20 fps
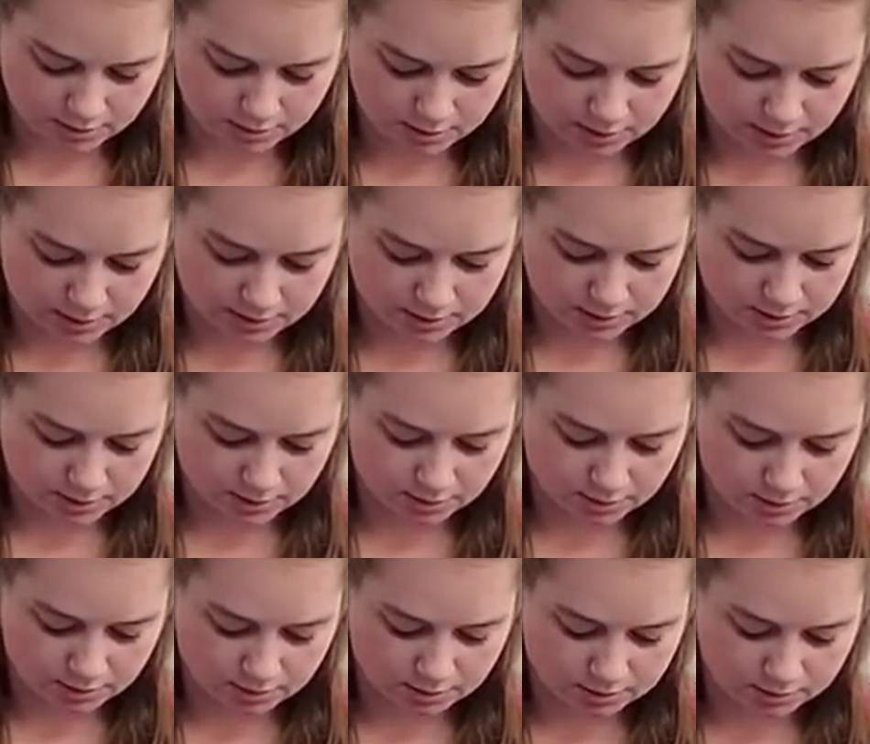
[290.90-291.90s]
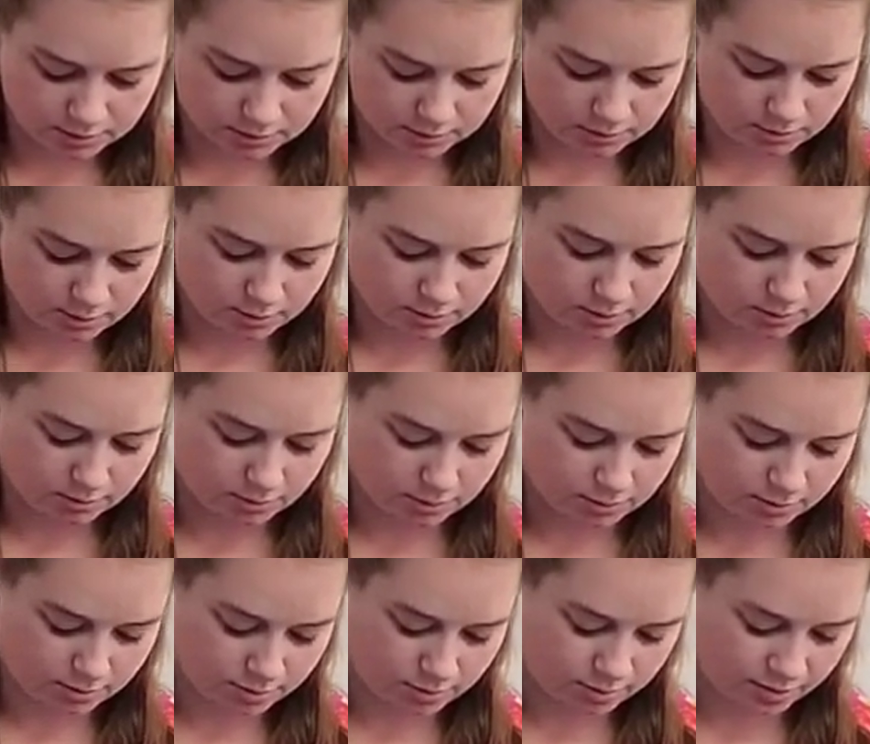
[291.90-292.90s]
like so with your
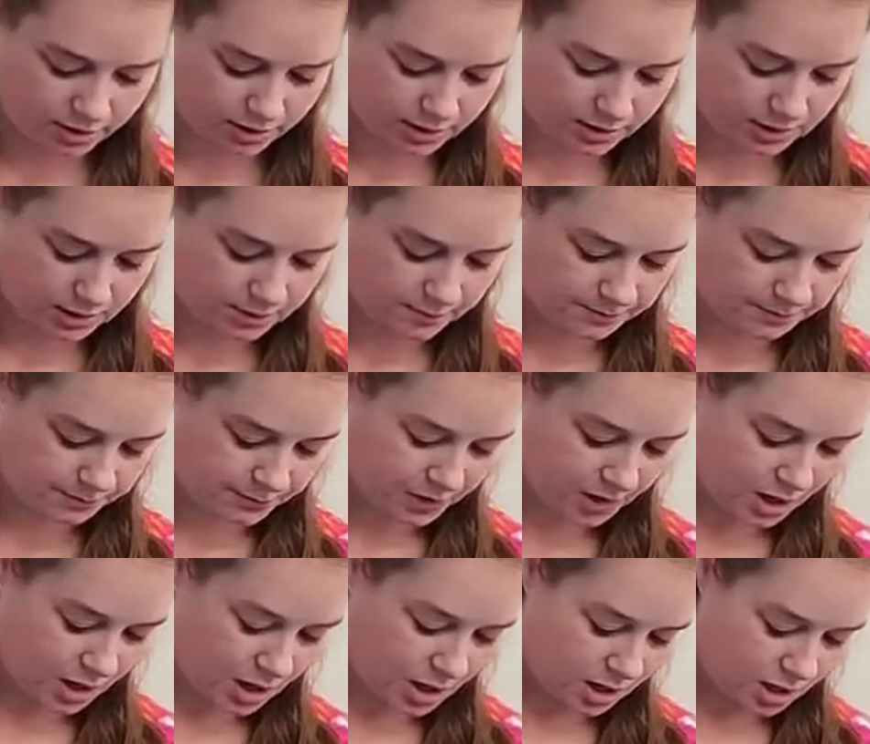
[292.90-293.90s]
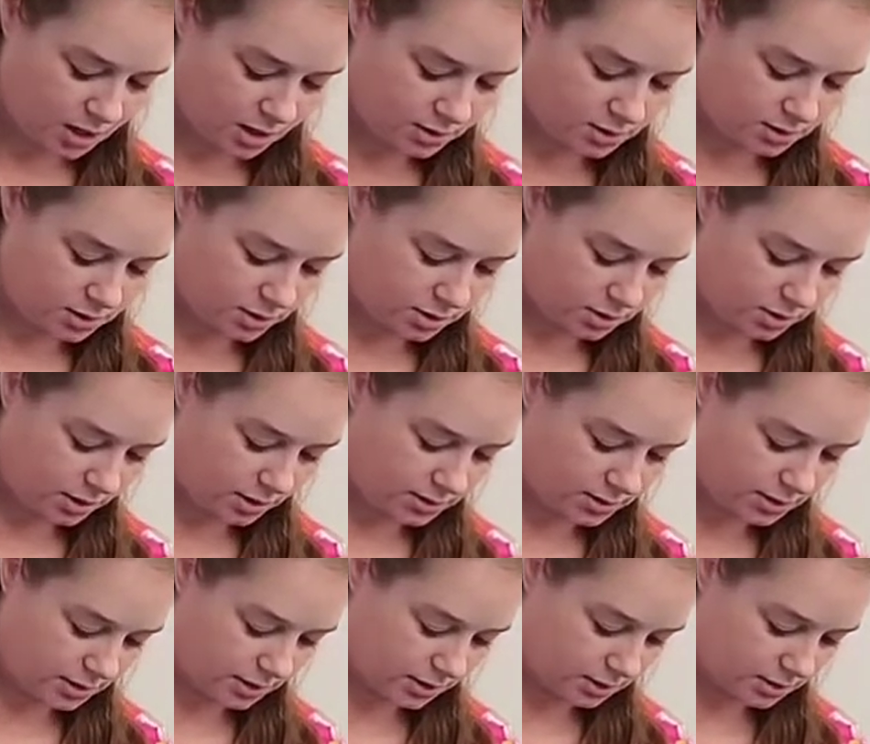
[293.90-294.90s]
rotary blade. It's a good
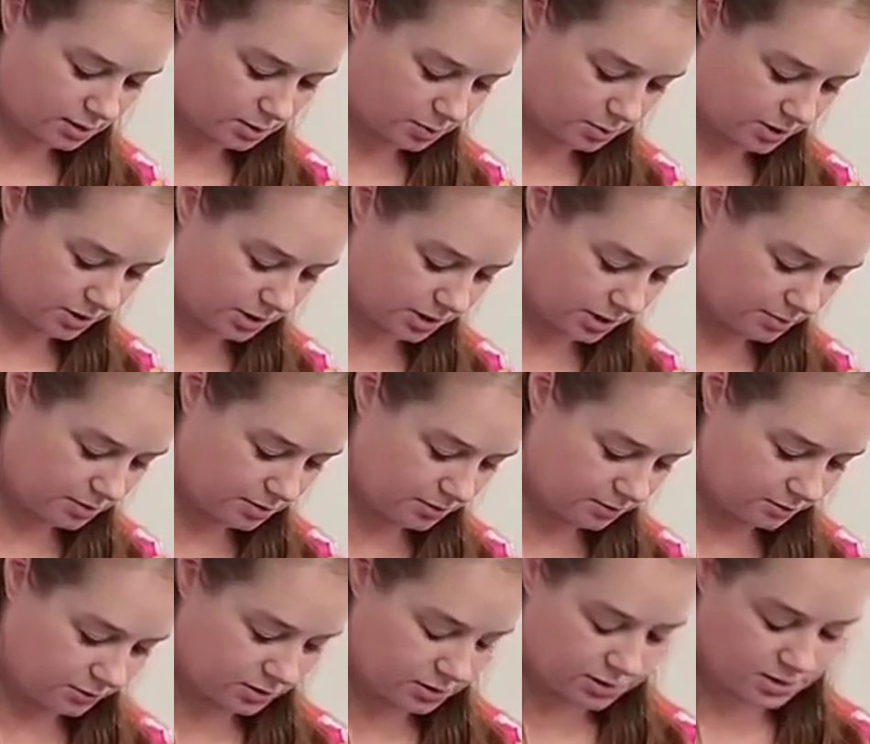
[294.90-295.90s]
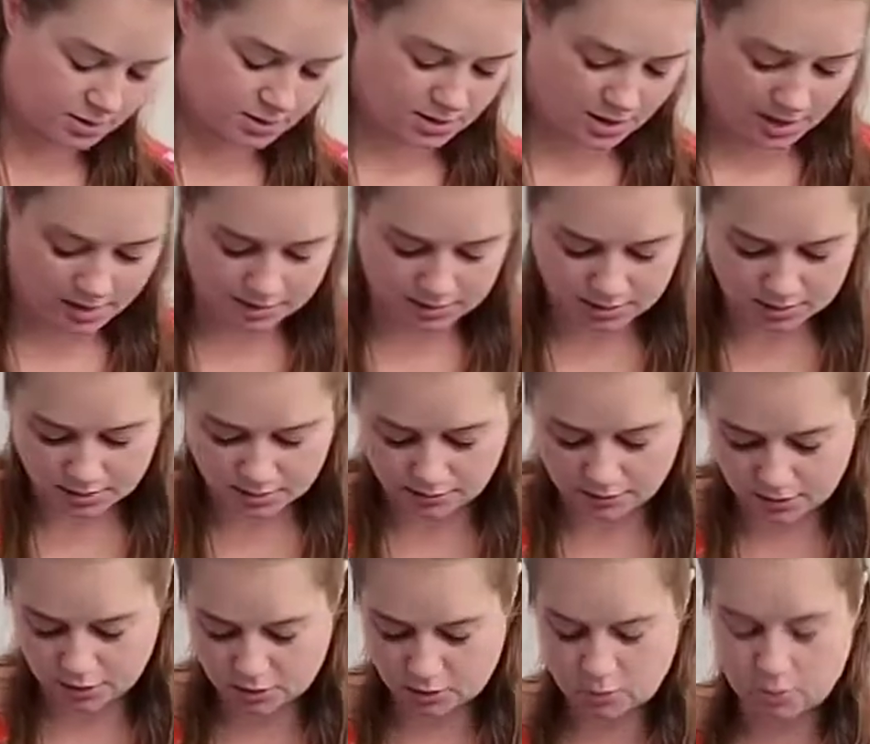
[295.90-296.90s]
idea to pick up different sizes of
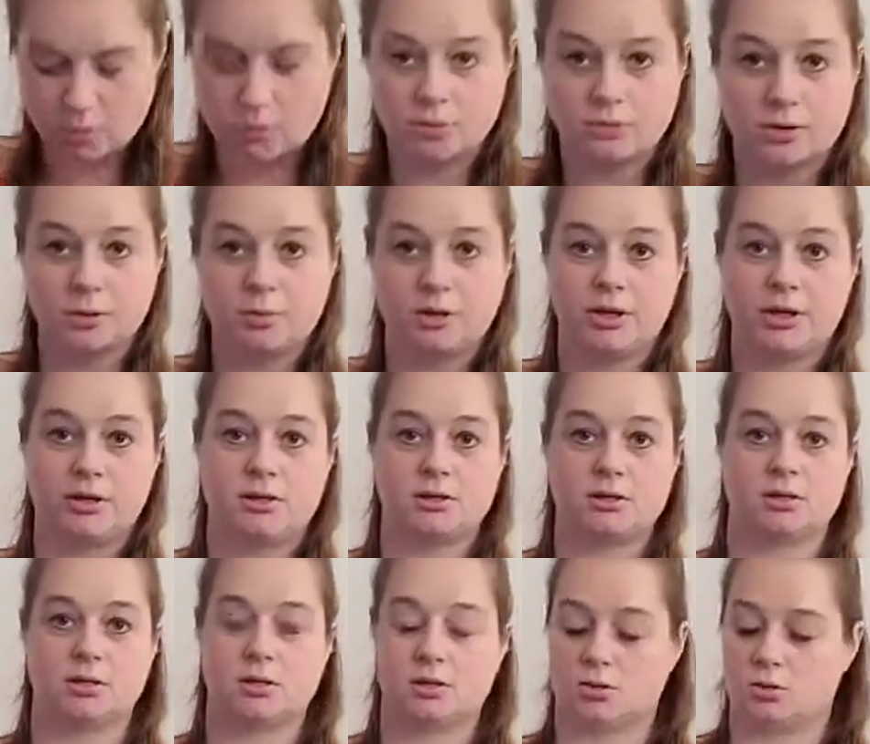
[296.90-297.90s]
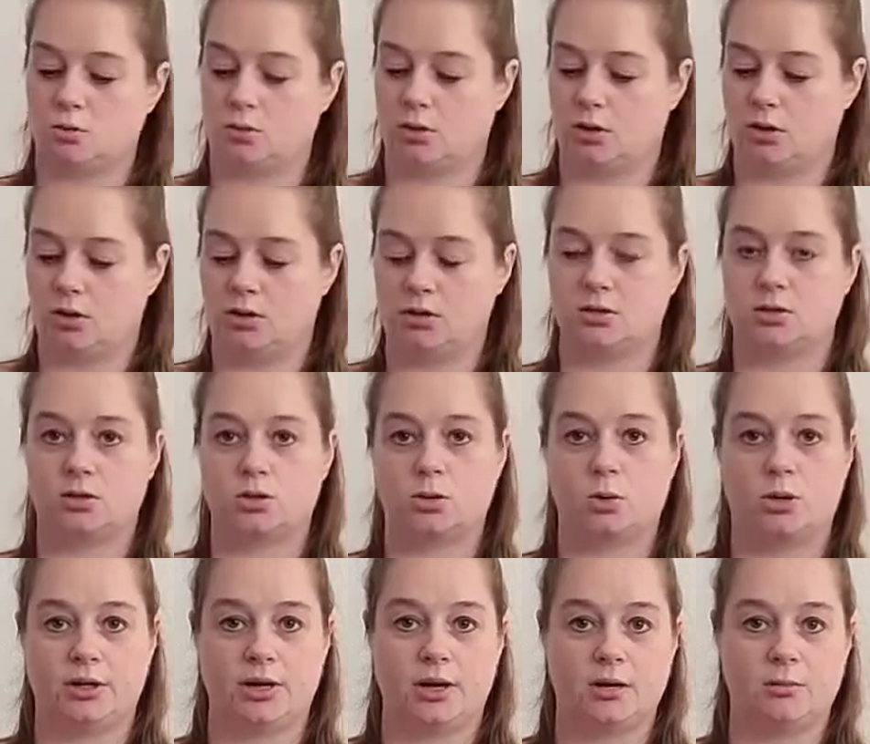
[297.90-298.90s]
these rotary blades. This one is a
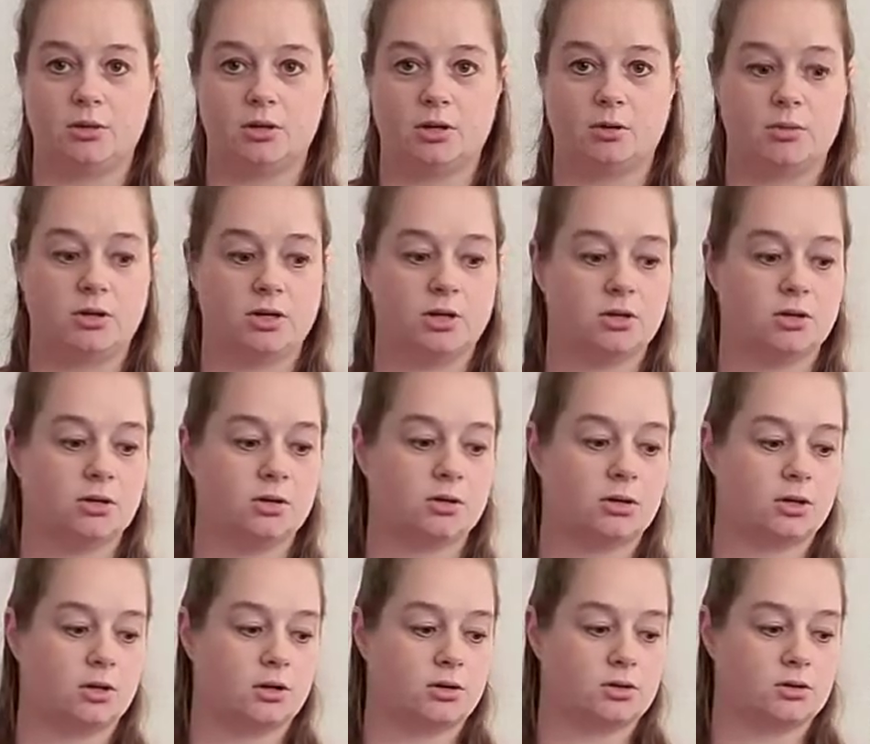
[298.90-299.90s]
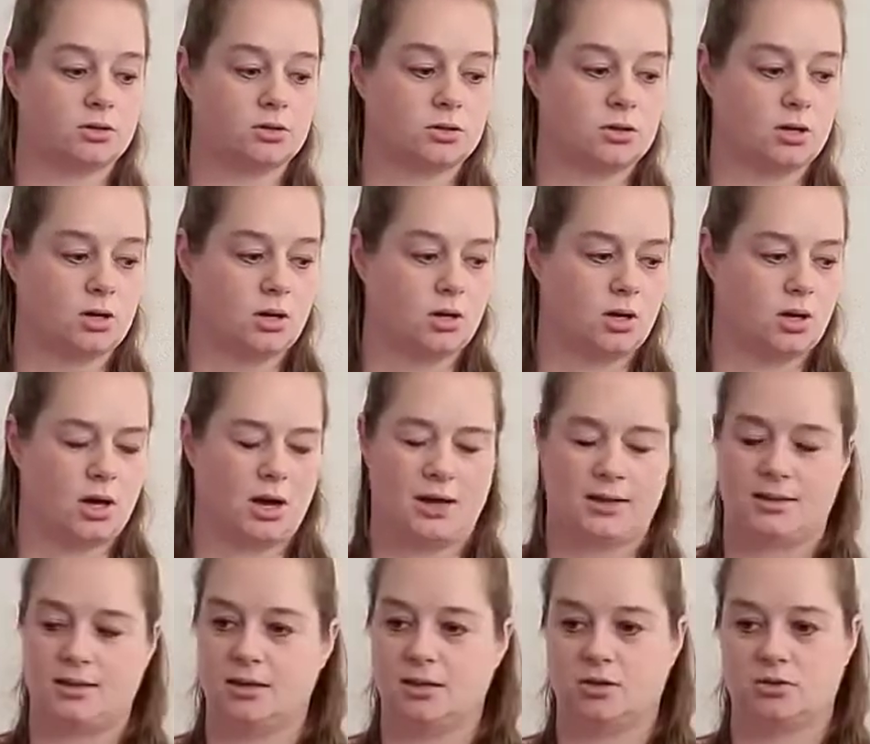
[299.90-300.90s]
28 millimeter. There's,
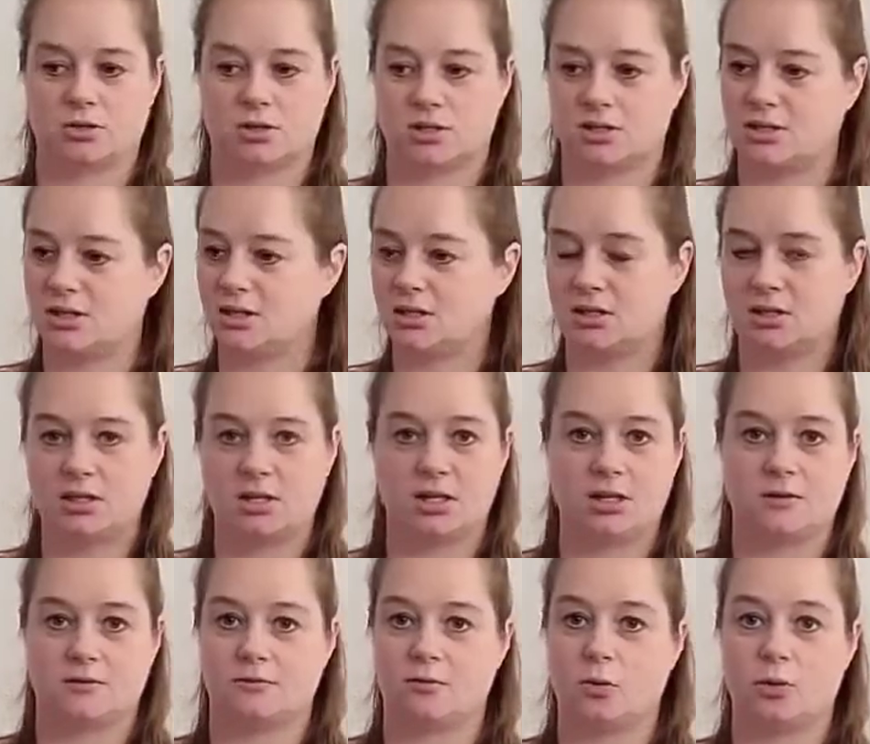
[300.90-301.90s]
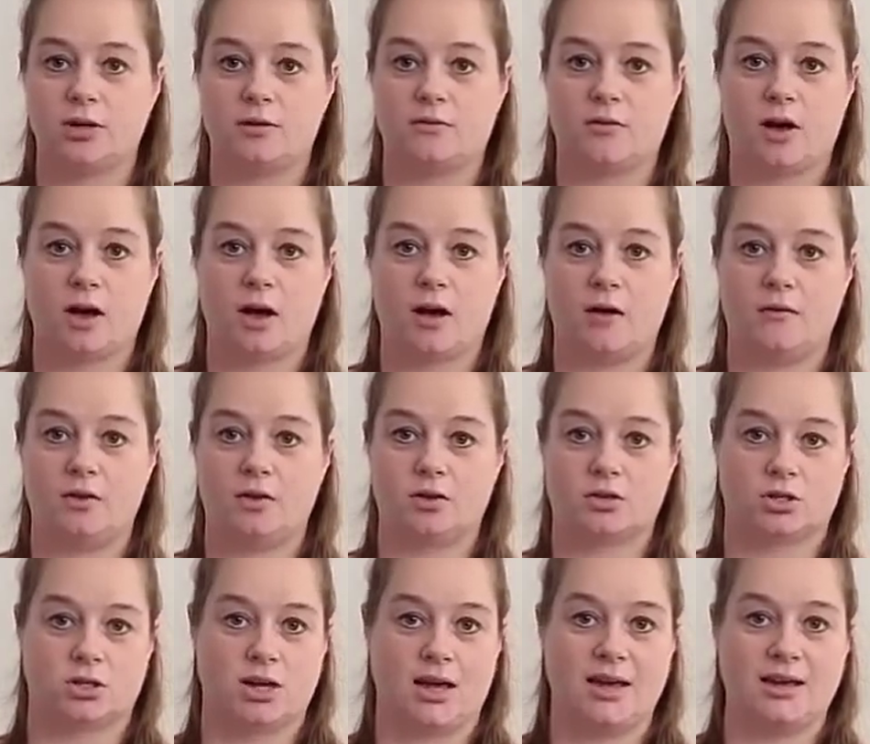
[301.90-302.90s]
I think there's a 60, a 45, there's
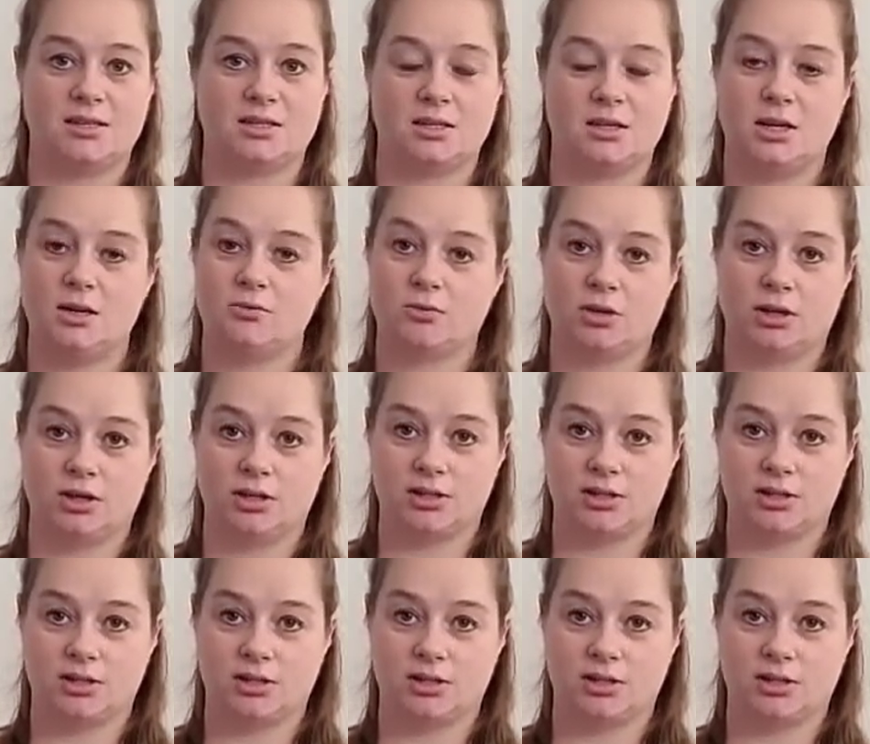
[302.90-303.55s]
an 18 really